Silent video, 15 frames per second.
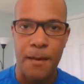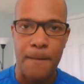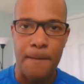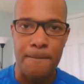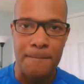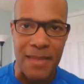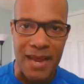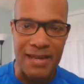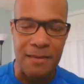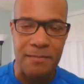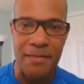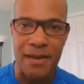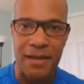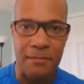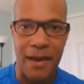
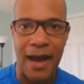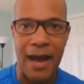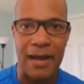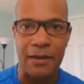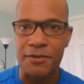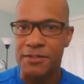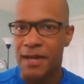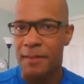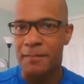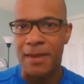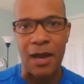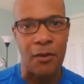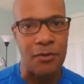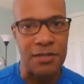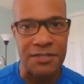Many buyers, I'm
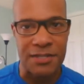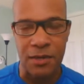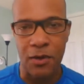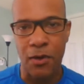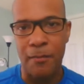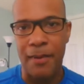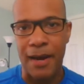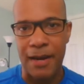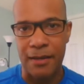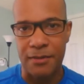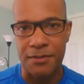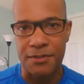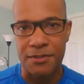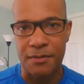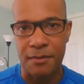not going to say all
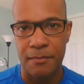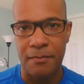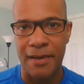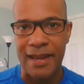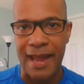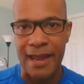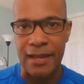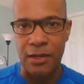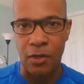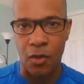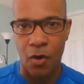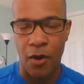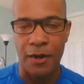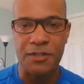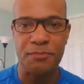buyers, but a
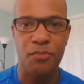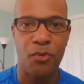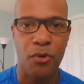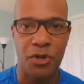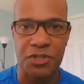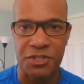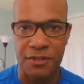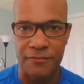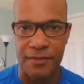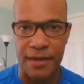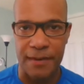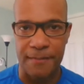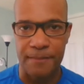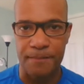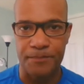large portion of them
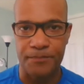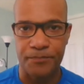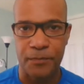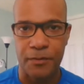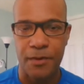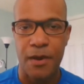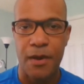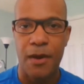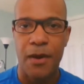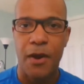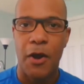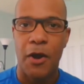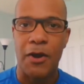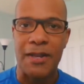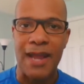
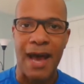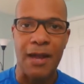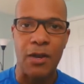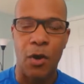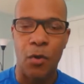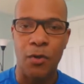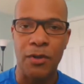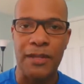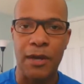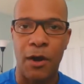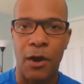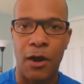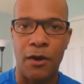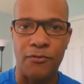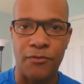are not only
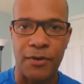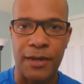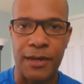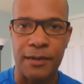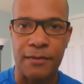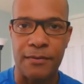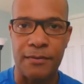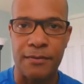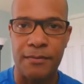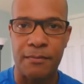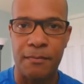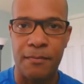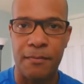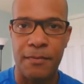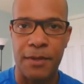offering,
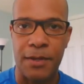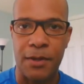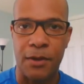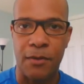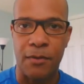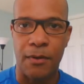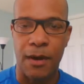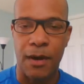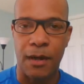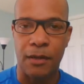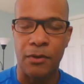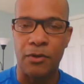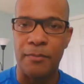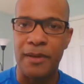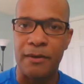a
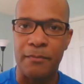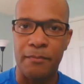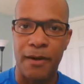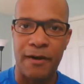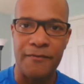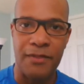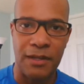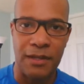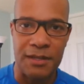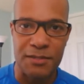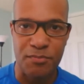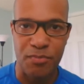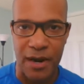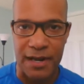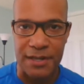little bit above the
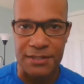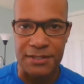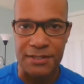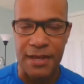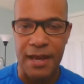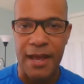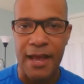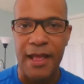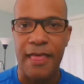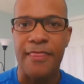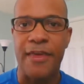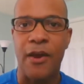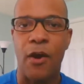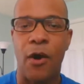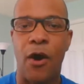list price,
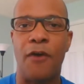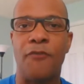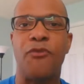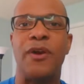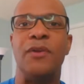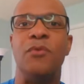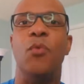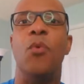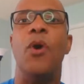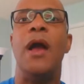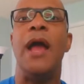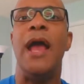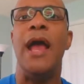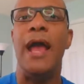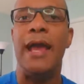they're offering
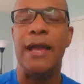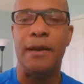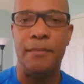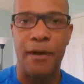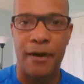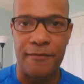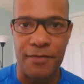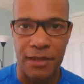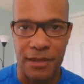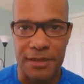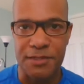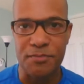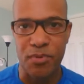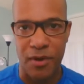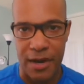way above the
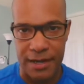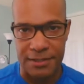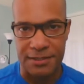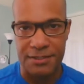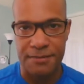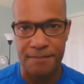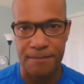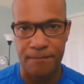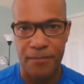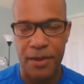list price.